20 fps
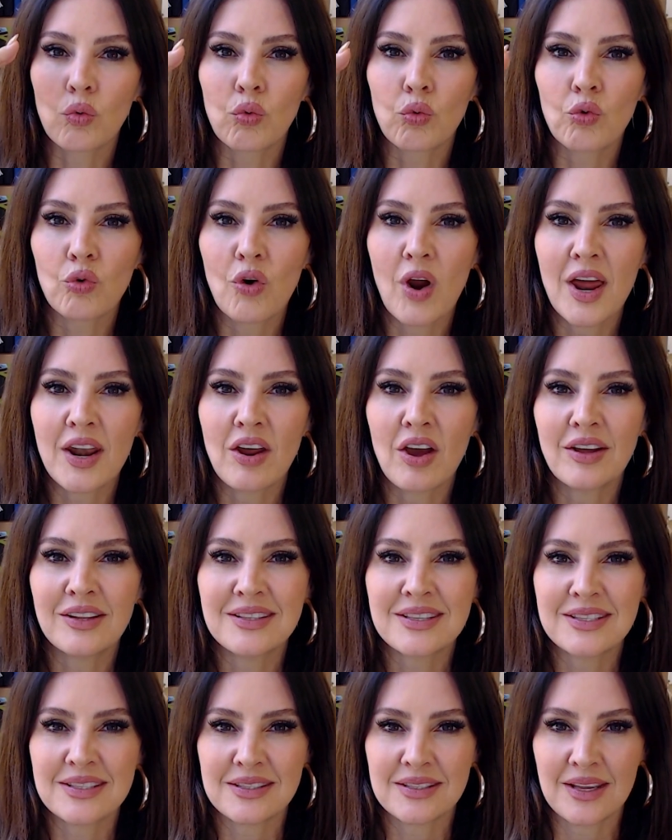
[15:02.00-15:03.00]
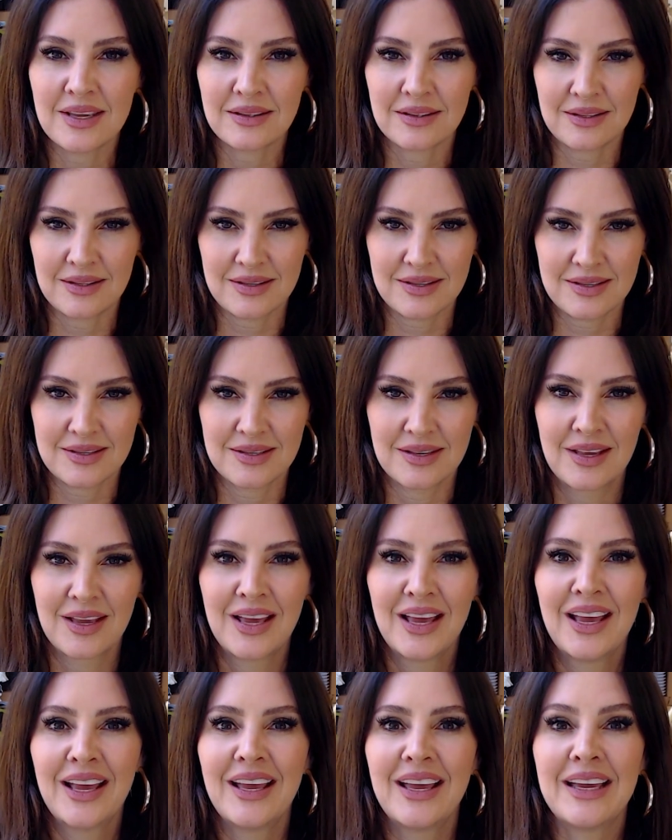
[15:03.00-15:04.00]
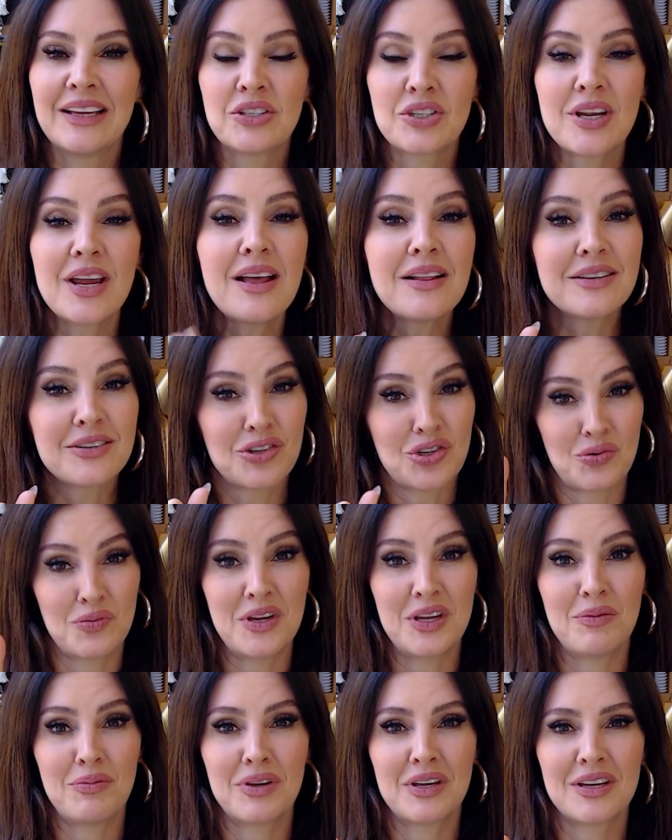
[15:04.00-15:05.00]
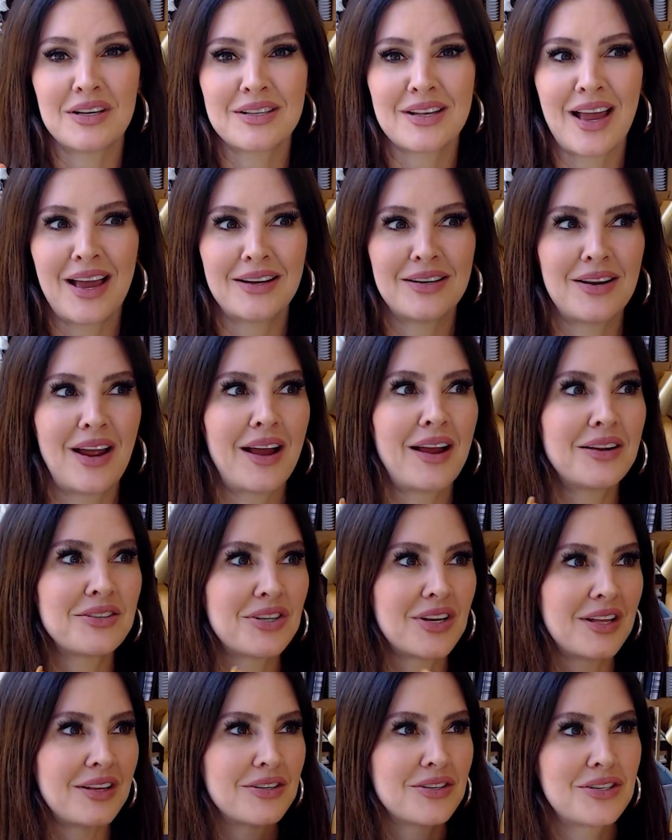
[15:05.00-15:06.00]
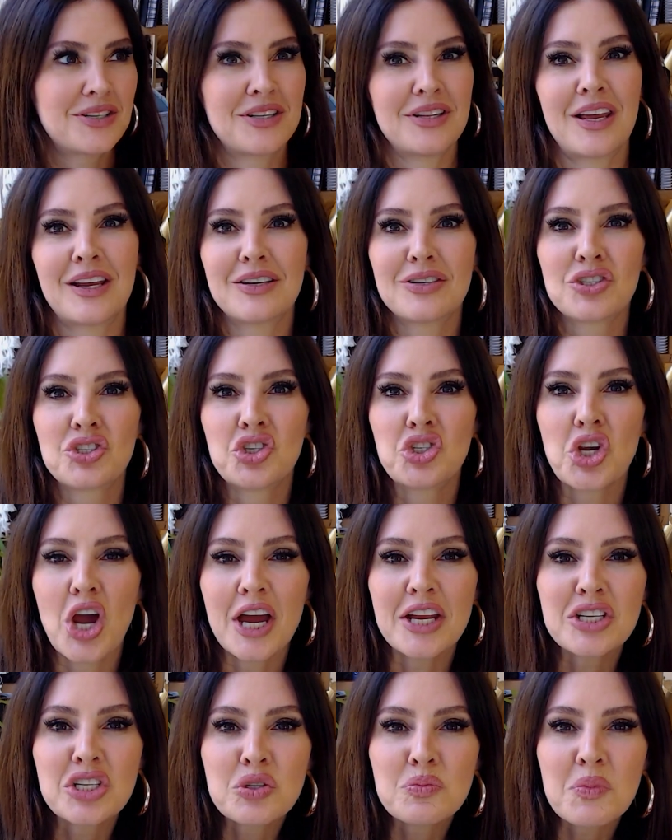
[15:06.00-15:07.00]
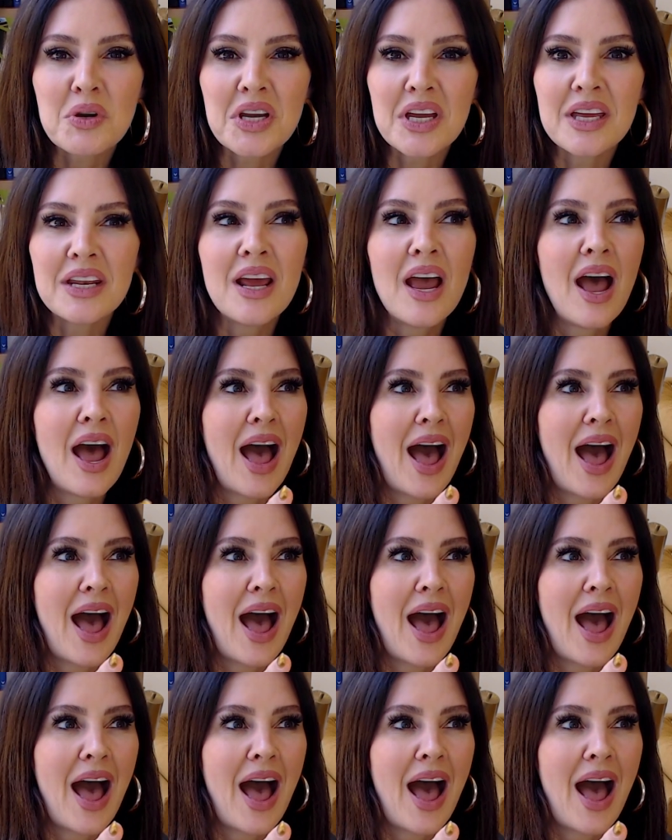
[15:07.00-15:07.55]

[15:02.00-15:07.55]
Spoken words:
run-on sentence. It challenged me because I got challenged in like judgment.